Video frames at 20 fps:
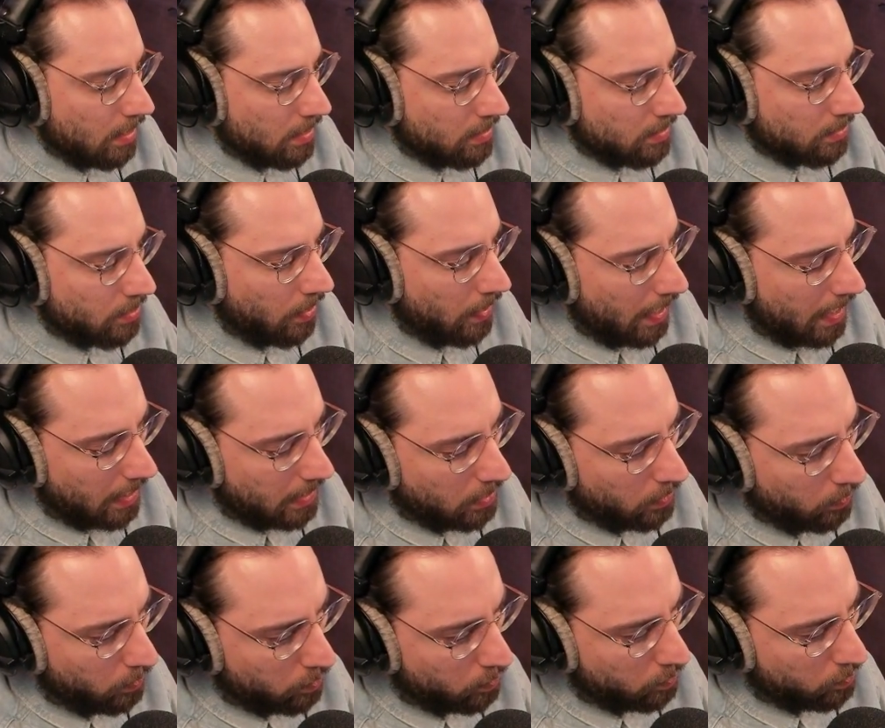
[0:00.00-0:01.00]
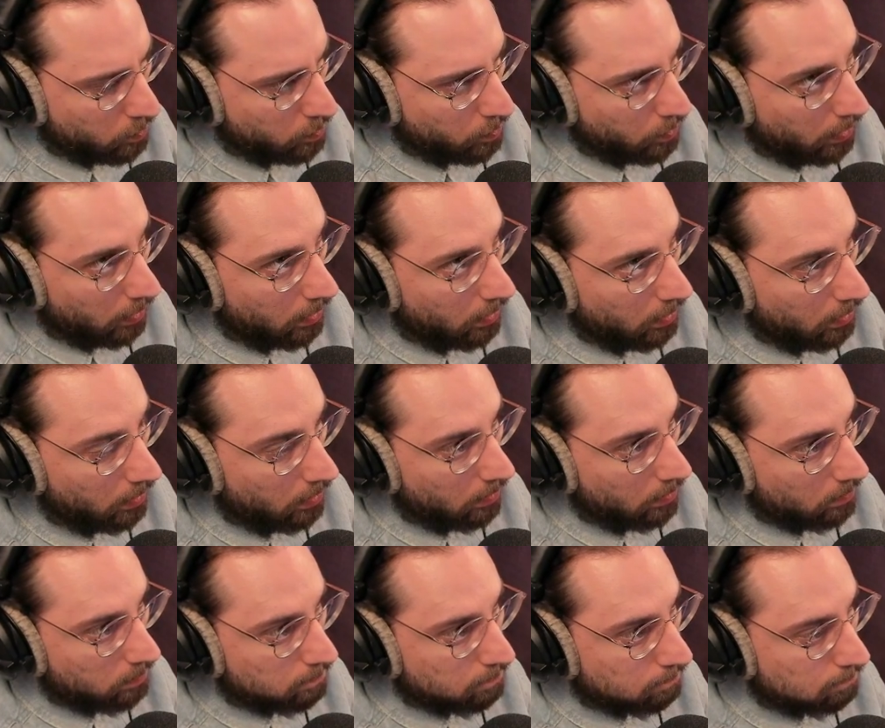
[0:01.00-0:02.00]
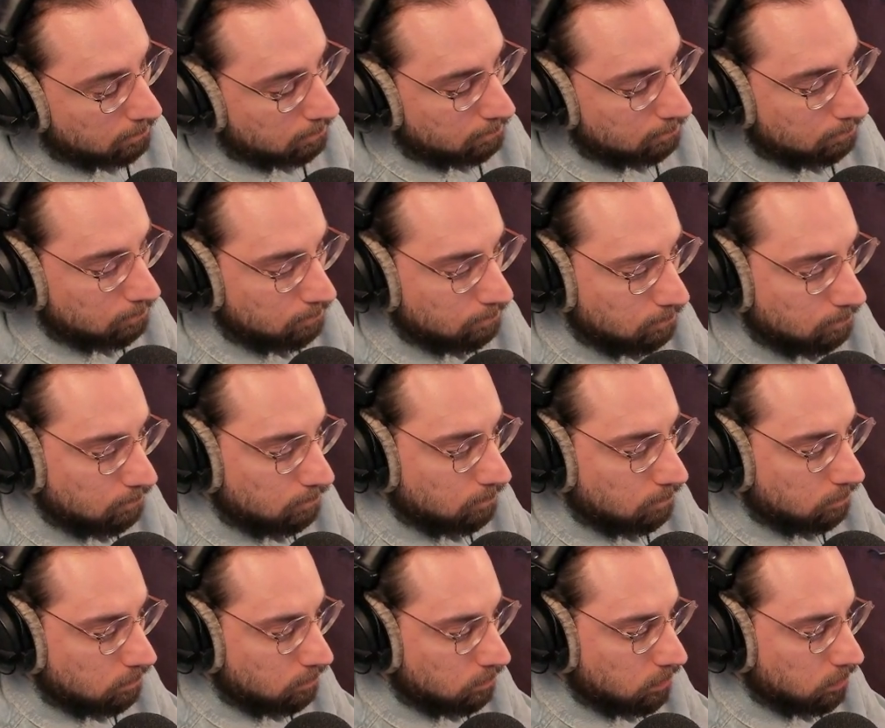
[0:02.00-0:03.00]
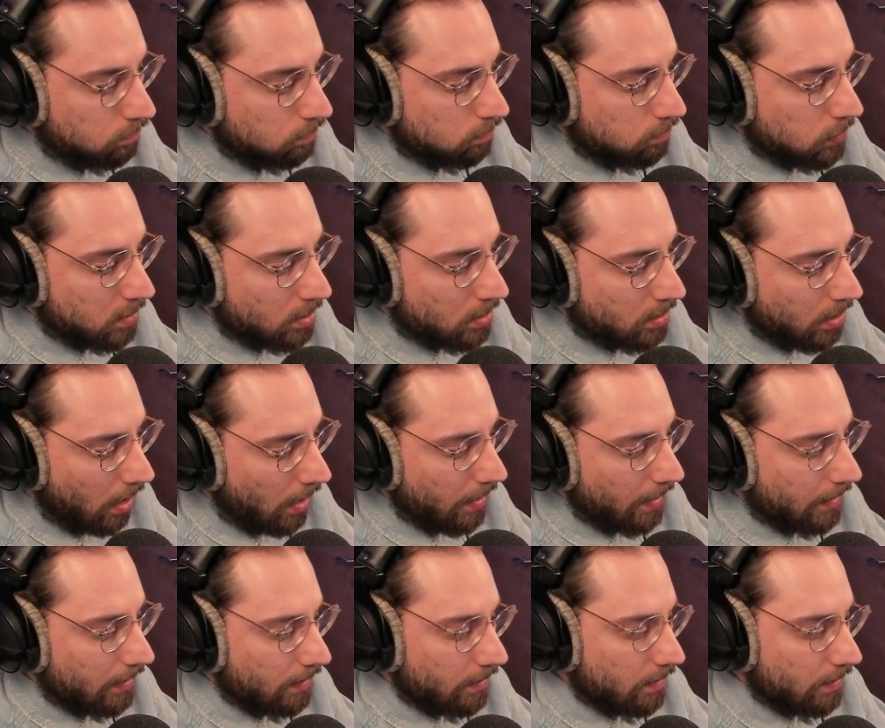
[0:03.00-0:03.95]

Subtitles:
So yeah, you will start